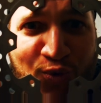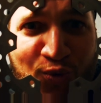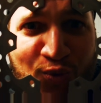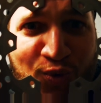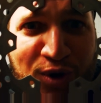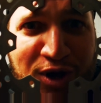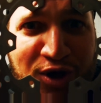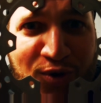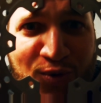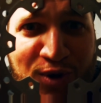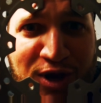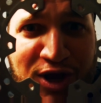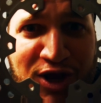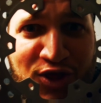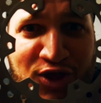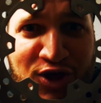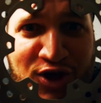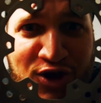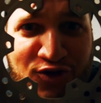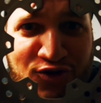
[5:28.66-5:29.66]
we're gonna
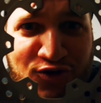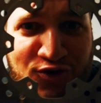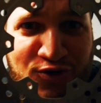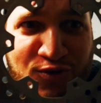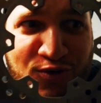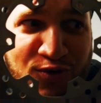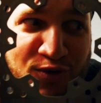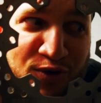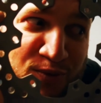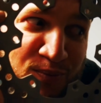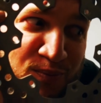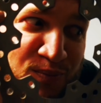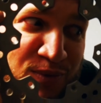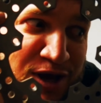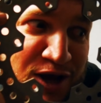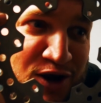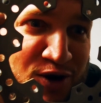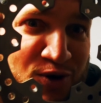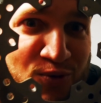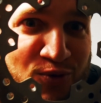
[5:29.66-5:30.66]
get this
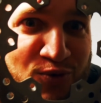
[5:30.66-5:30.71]
back on the